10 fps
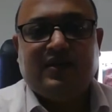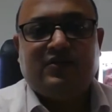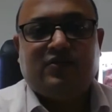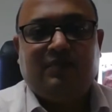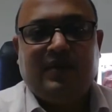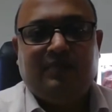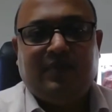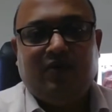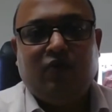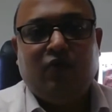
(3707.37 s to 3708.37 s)
So the
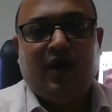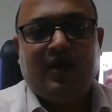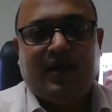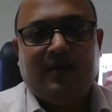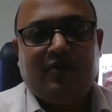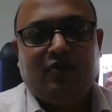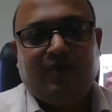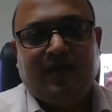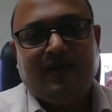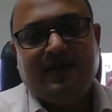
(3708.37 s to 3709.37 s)
people who are able to
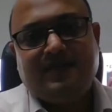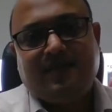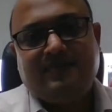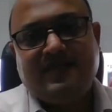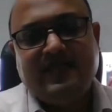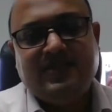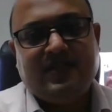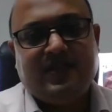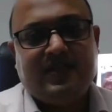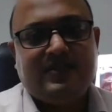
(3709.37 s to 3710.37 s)
bring in some sea
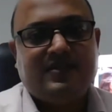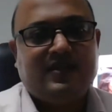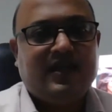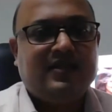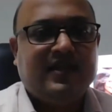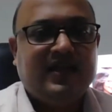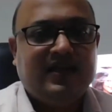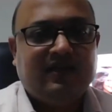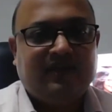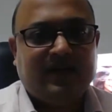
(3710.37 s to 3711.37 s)
change, can think
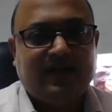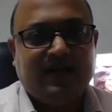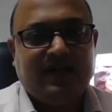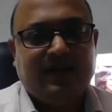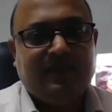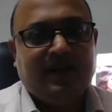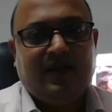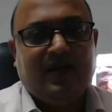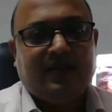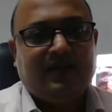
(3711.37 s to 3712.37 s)
differently,
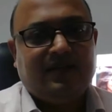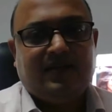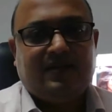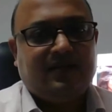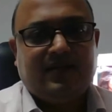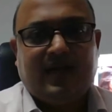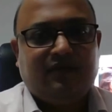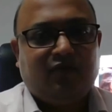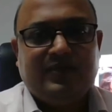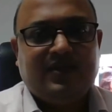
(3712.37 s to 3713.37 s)
I think that
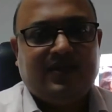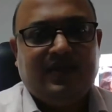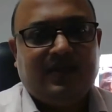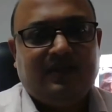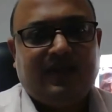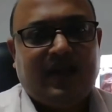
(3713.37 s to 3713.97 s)
would be the key.